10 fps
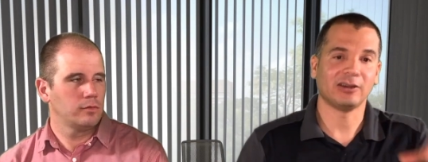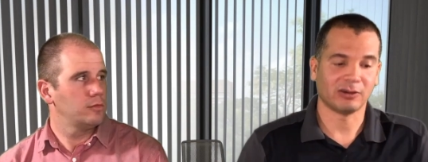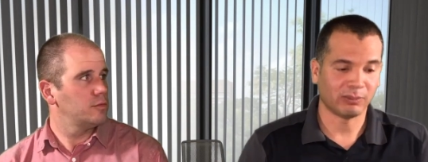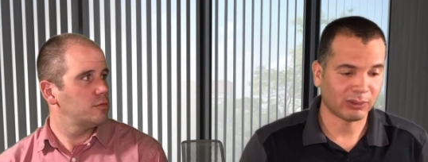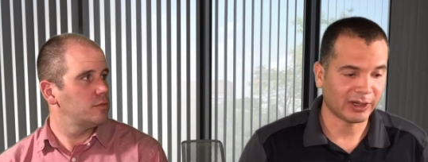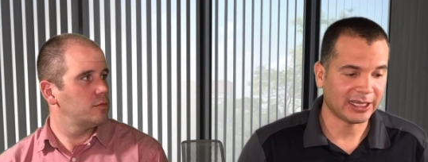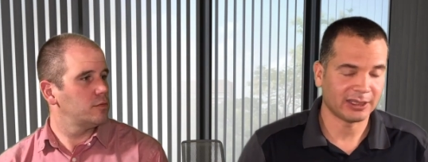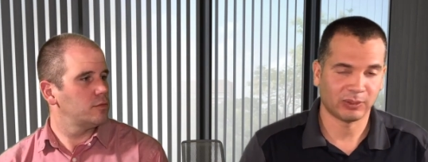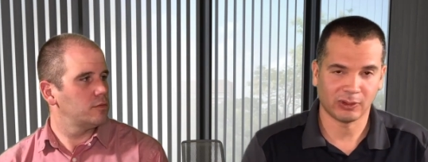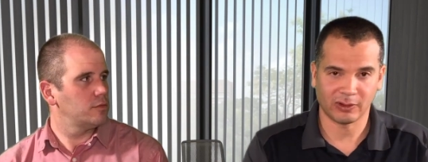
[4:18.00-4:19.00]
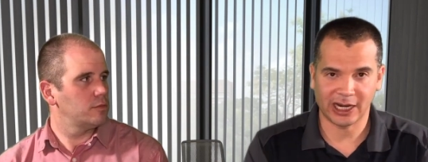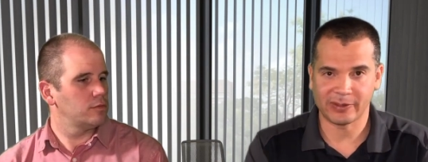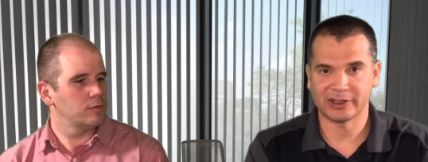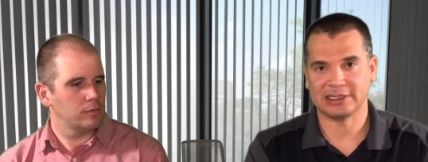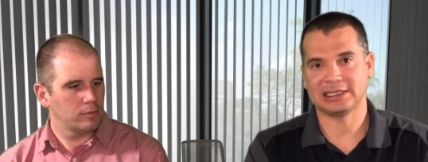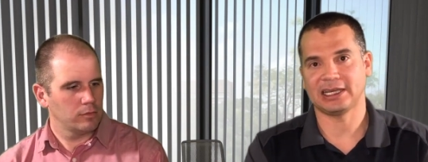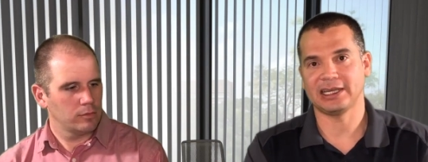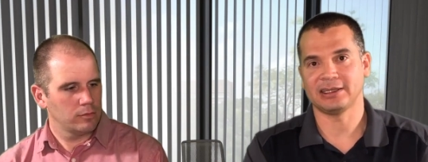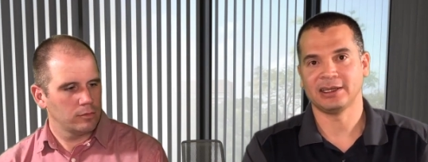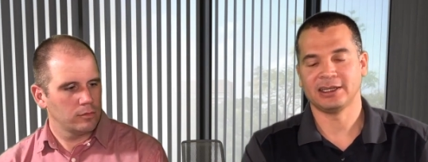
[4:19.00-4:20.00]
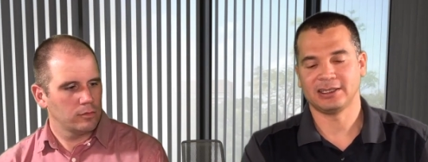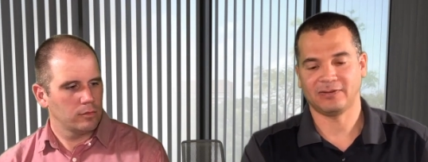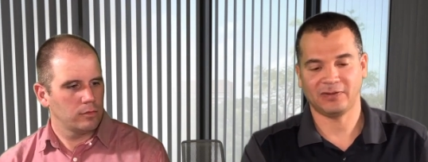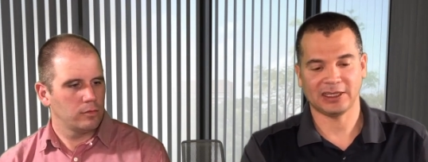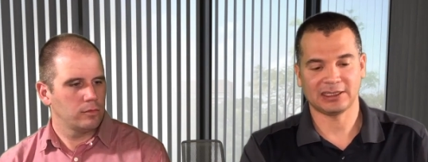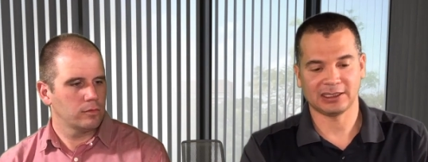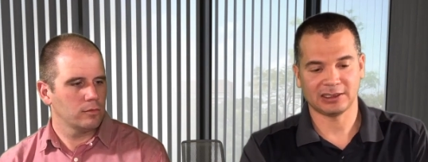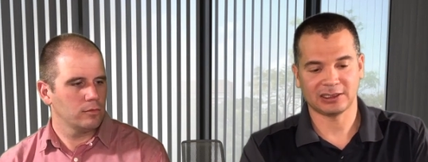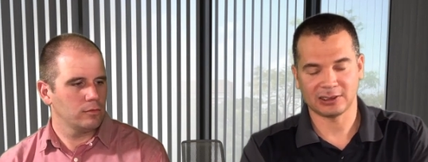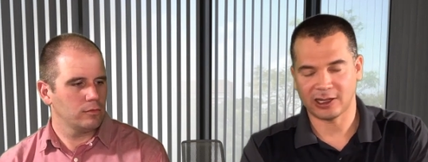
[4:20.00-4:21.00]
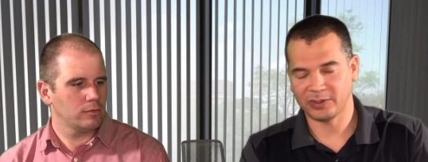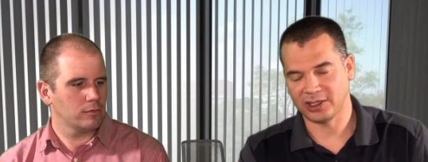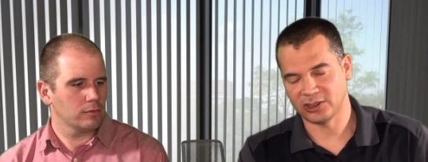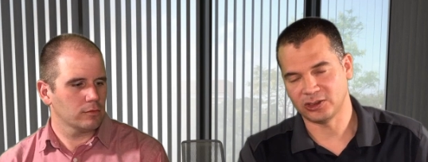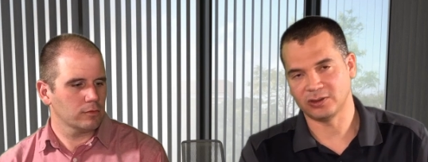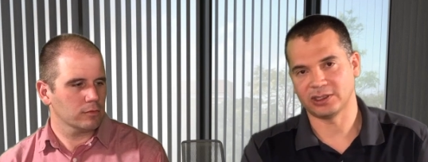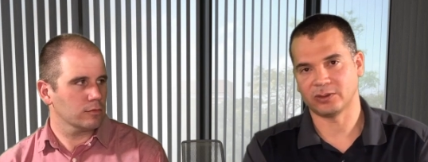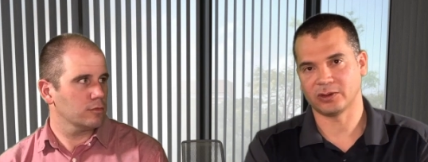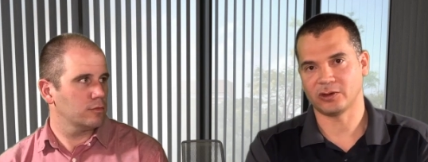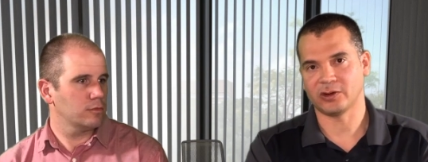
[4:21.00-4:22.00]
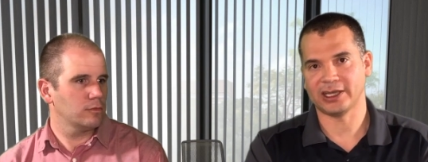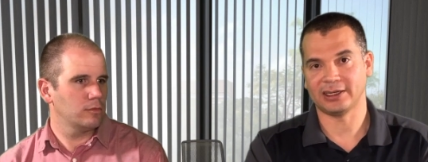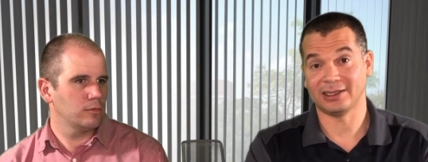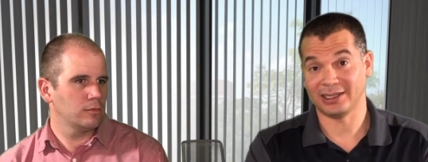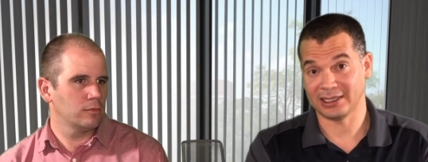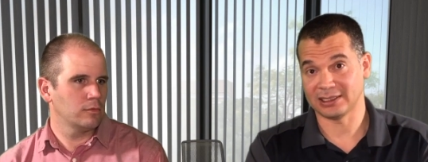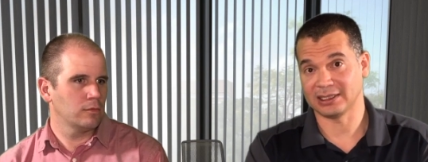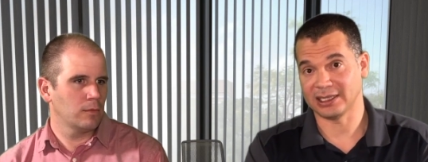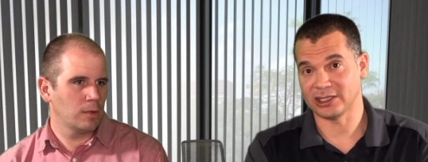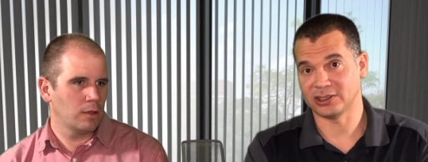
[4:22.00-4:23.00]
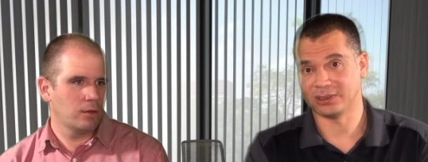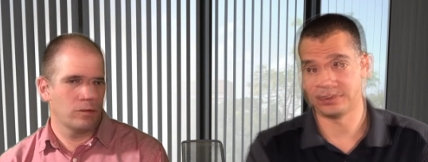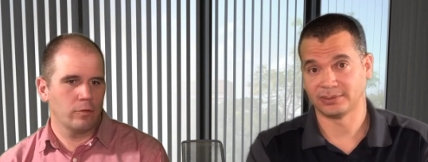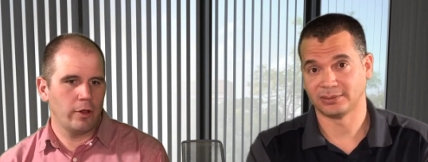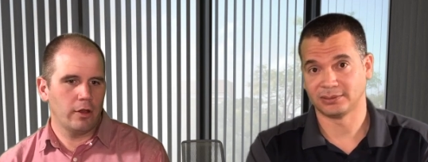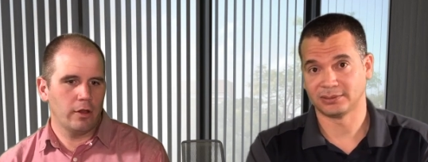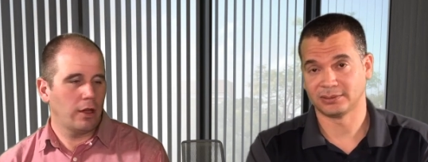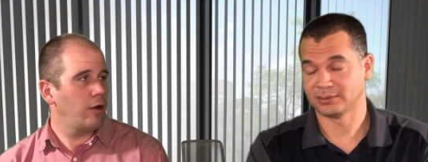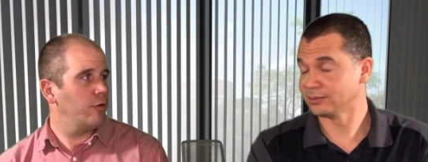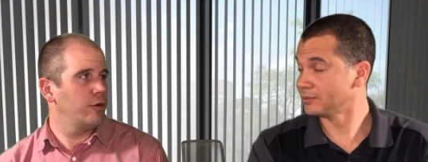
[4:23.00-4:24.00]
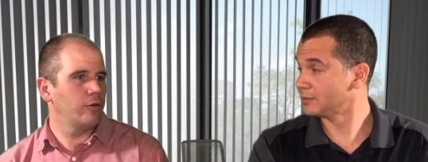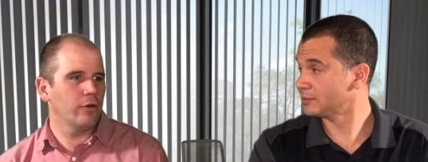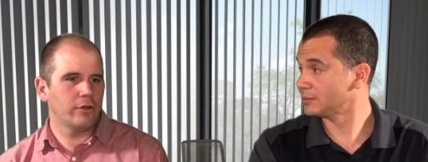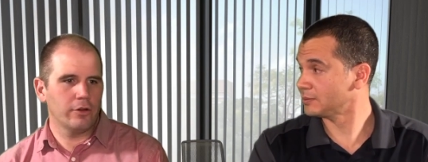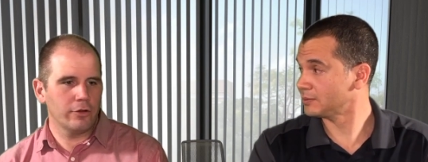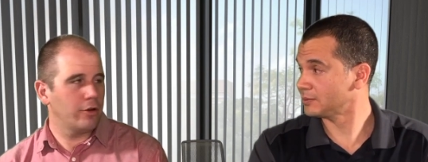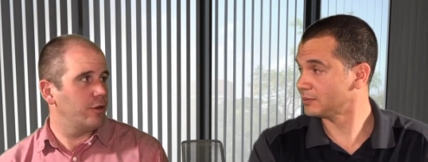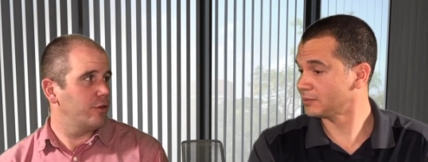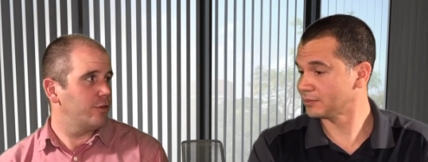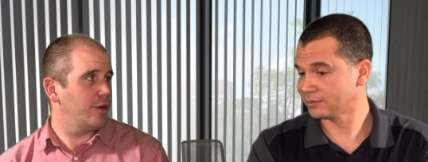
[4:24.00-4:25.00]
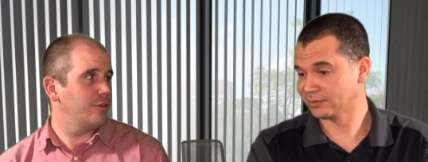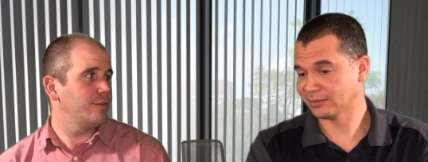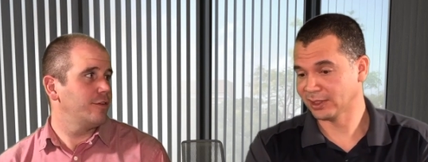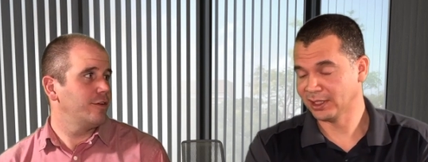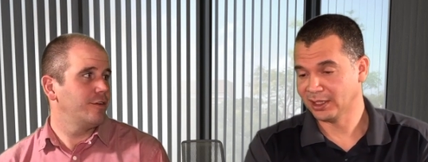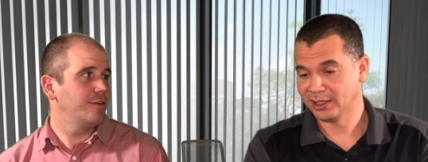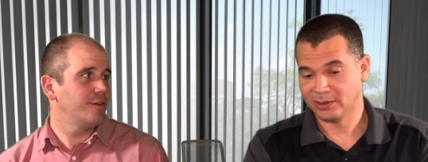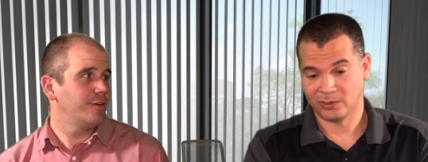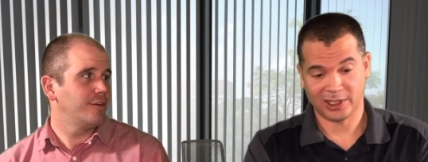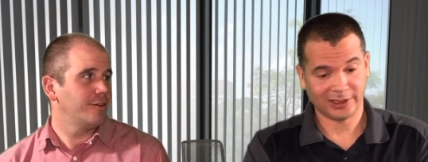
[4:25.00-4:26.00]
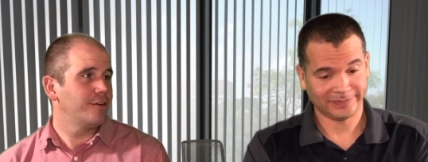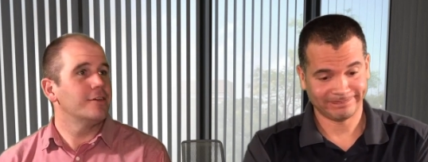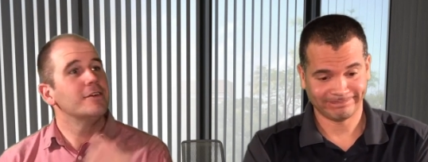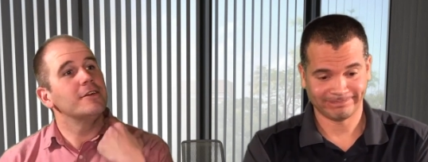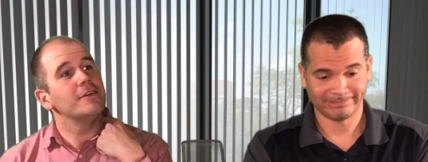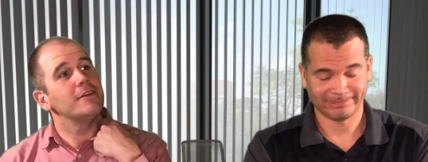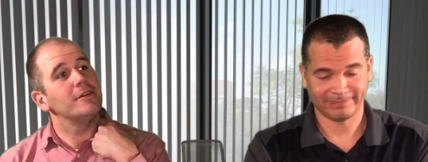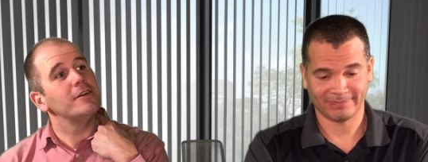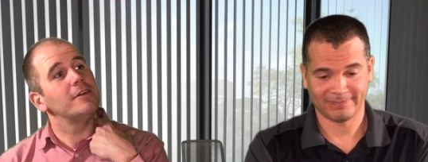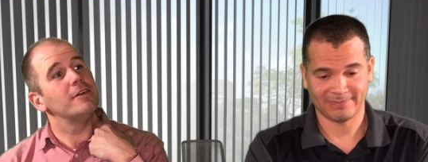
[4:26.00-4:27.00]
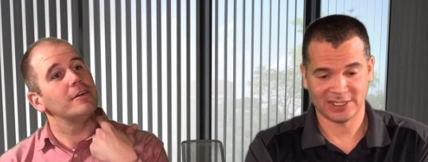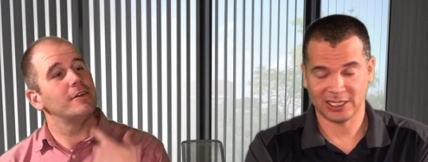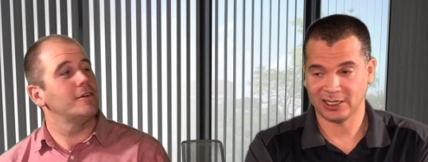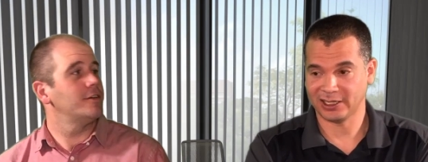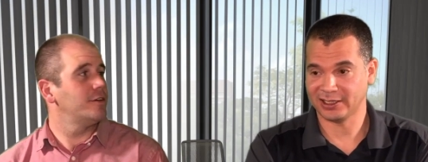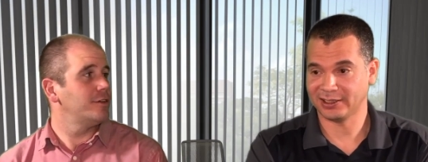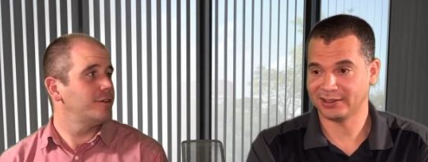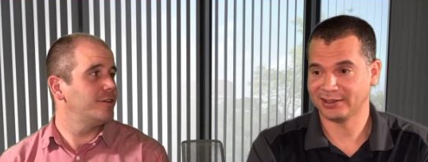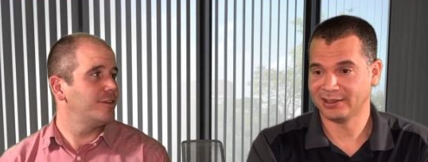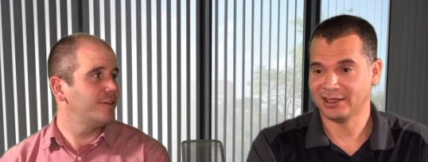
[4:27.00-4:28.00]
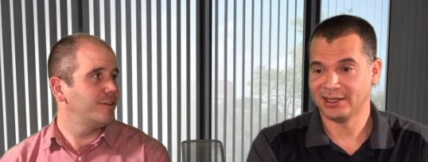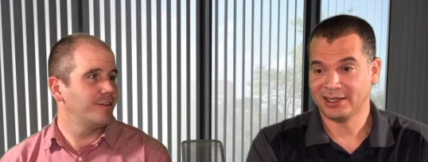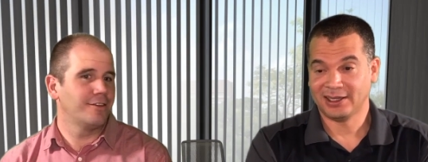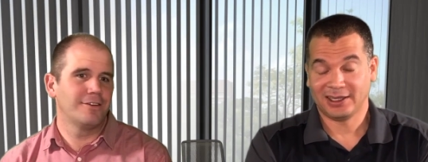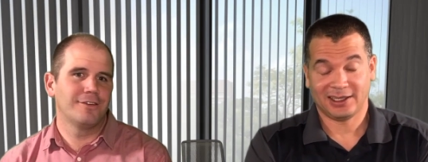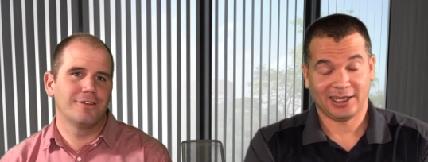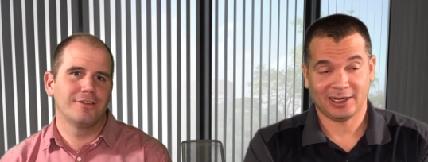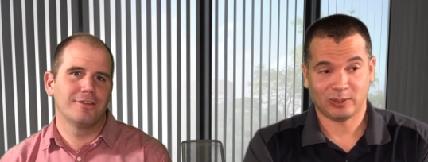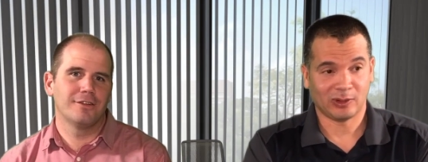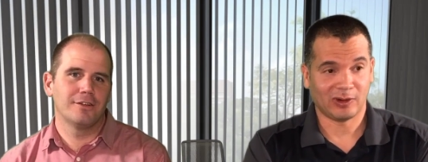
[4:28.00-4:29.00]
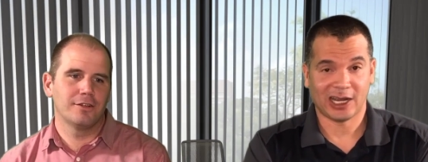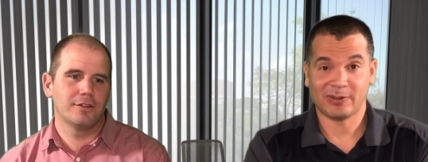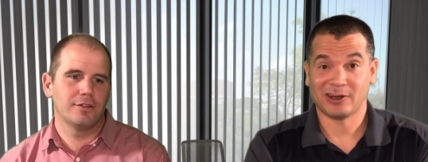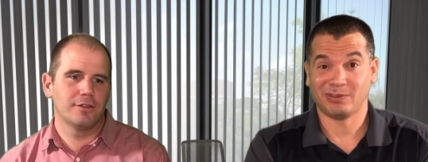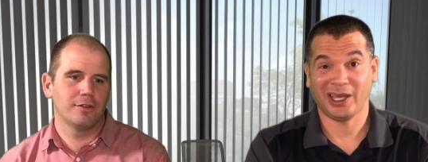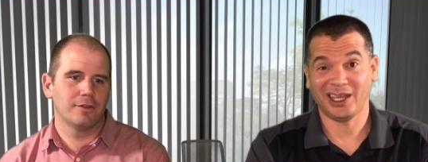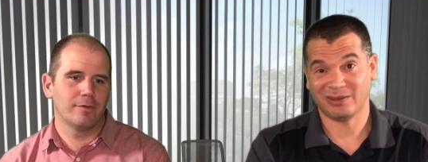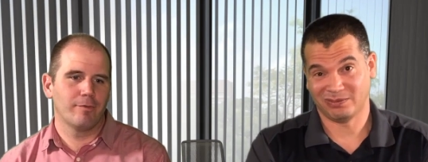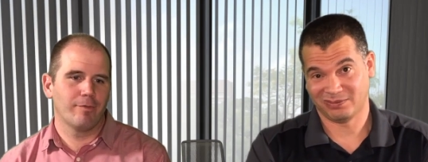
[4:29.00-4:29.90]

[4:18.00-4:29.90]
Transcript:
Speaker 1: or bring the programmer to site to fix little sloppy issues that were created in the installation. Right. And how are
Speaker 2: you going to learn
Speaker 1: all this stuff? Well, you got to get a programmer and pay him